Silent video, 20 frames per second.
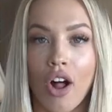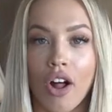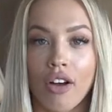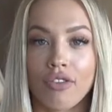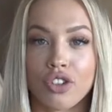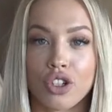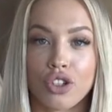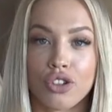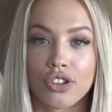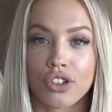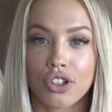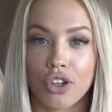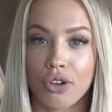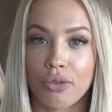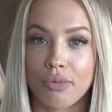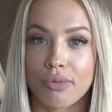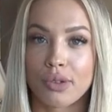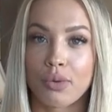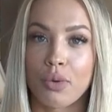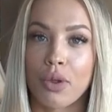I'll have 2
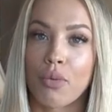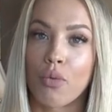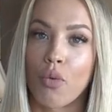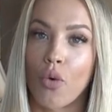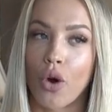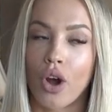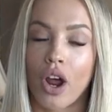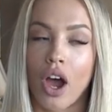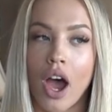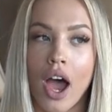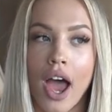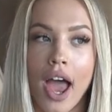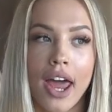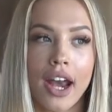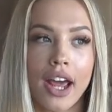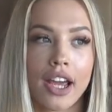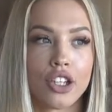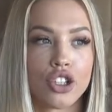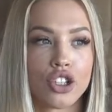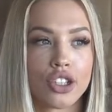scoops with water, and I